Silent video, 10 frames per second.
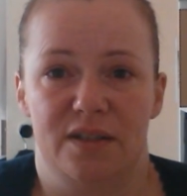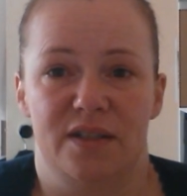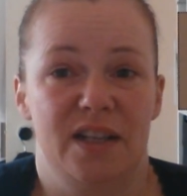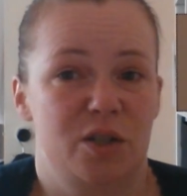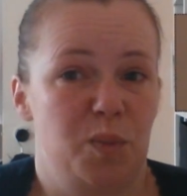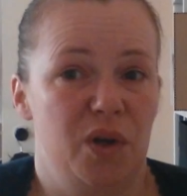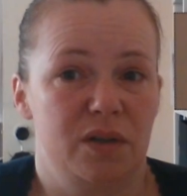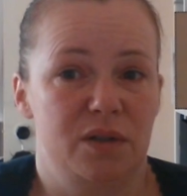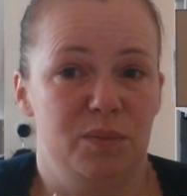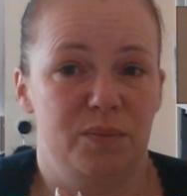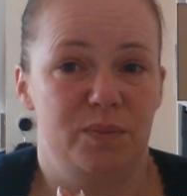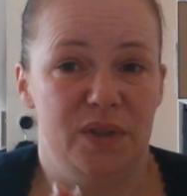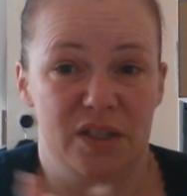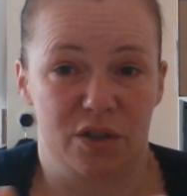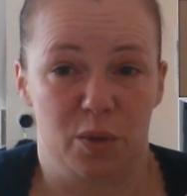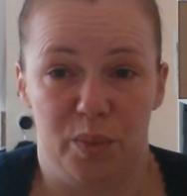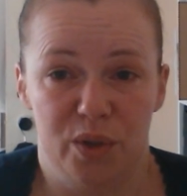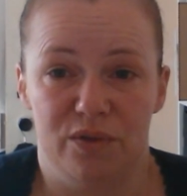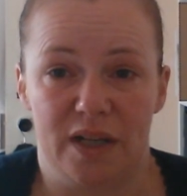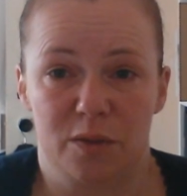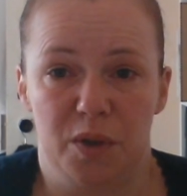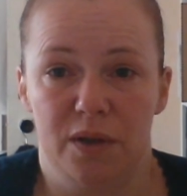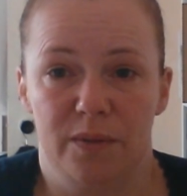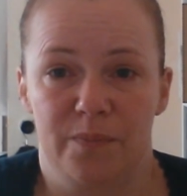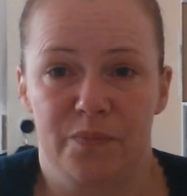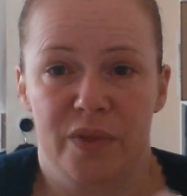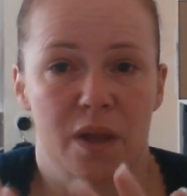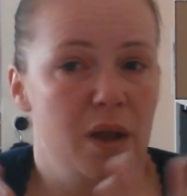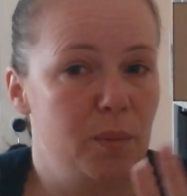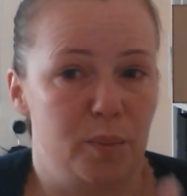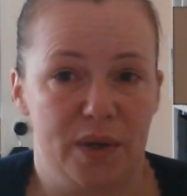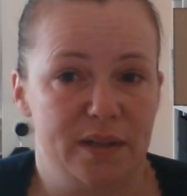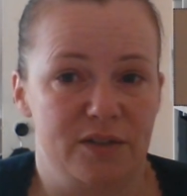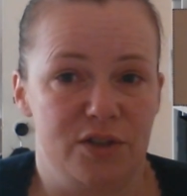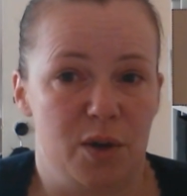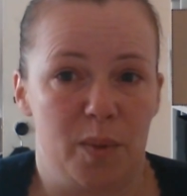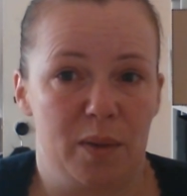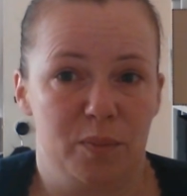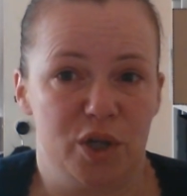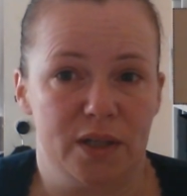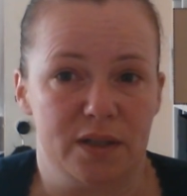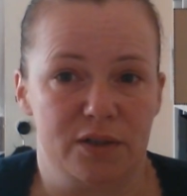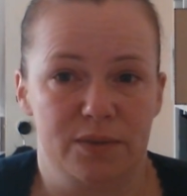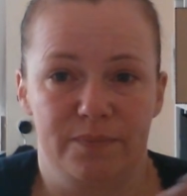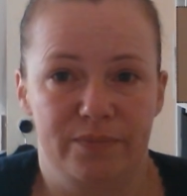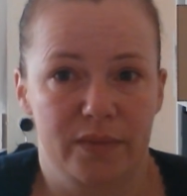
He's an expert, he's a computer expert, but he doesn't know about printers.